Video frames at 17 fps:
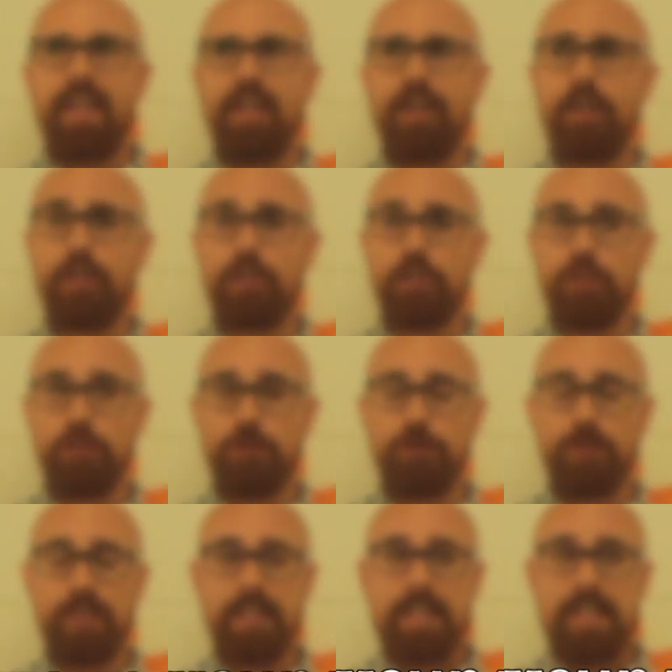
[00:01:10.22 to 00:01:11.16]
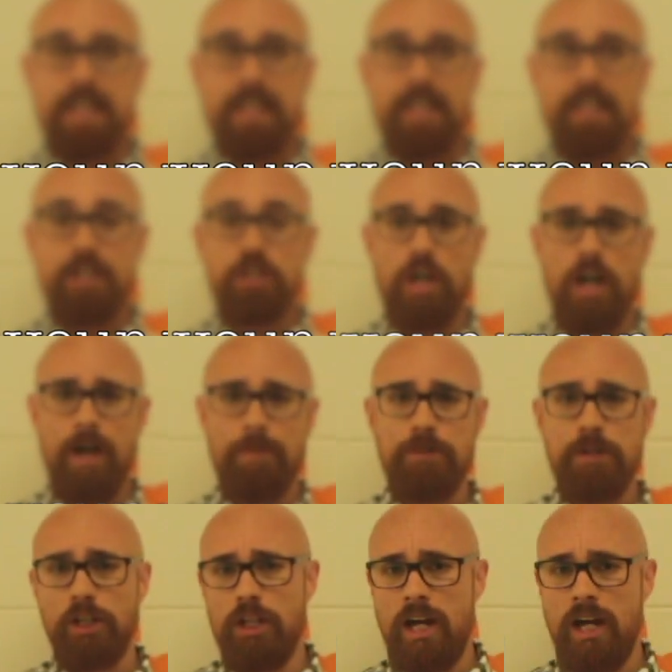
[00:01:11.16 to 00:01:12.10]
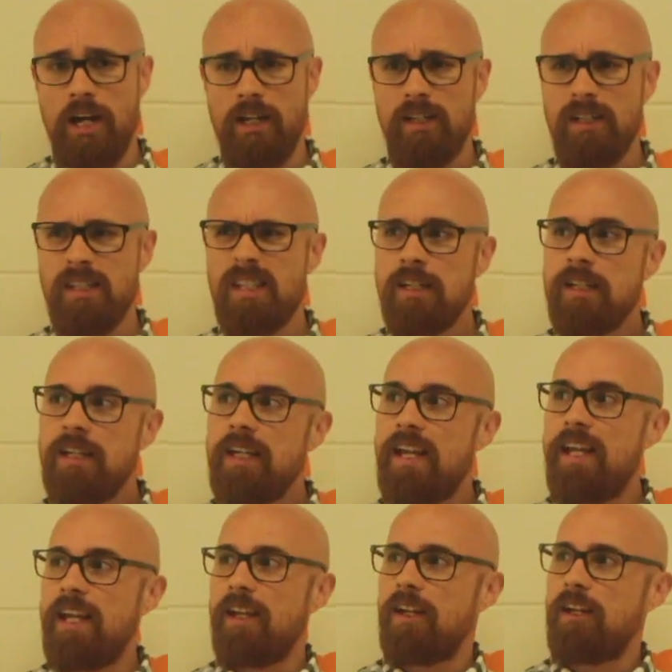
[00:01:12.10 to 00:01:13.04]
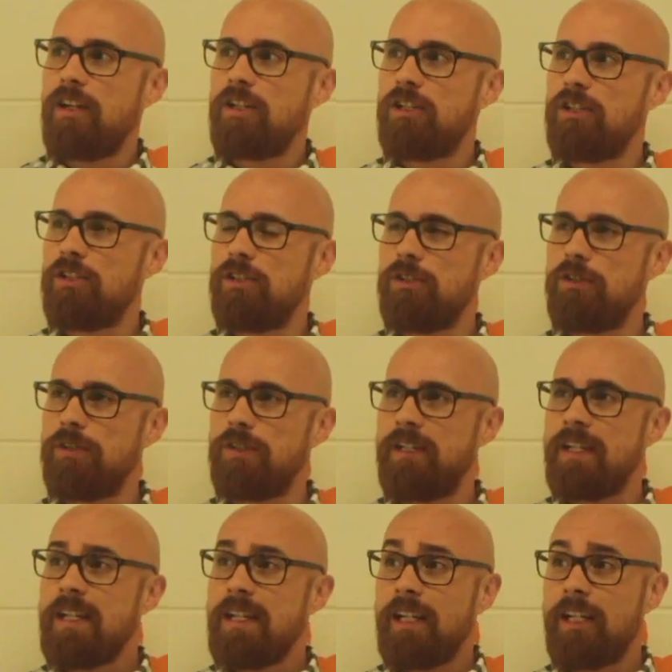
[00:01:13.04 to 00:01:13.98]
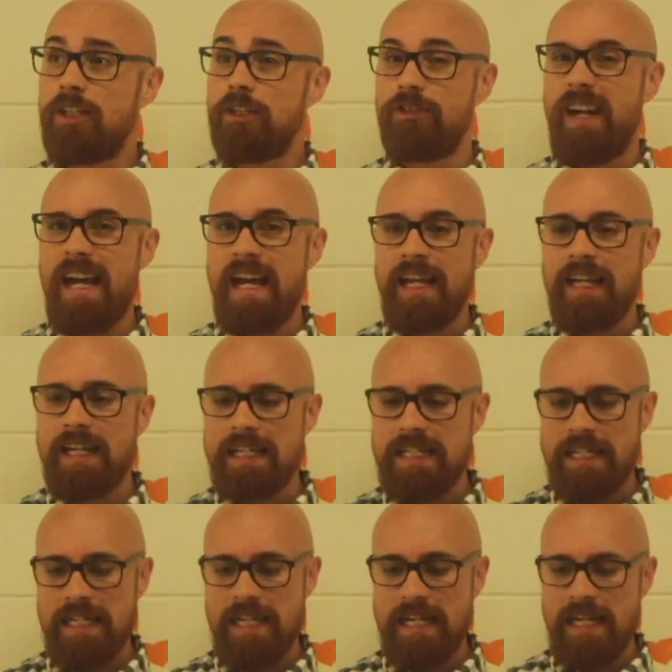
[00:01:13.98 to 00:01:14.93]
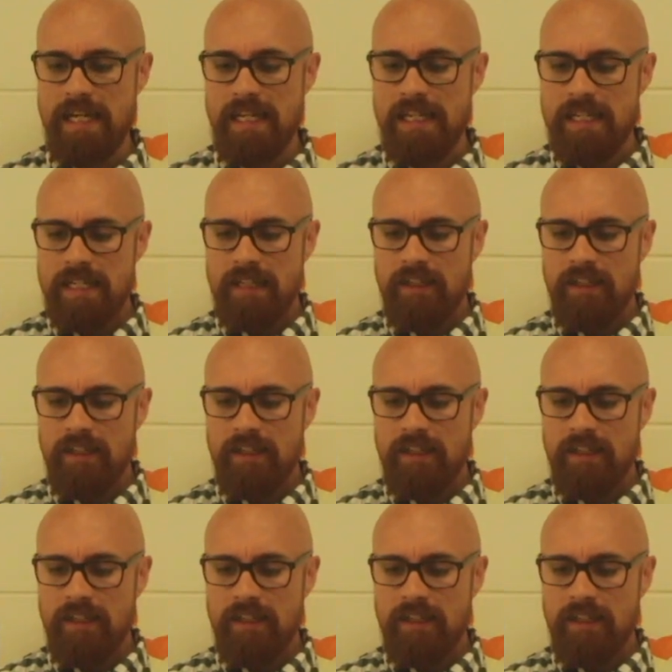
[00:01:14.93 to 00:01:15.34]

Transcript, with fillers: include Tom DeLonge, include Greg uh,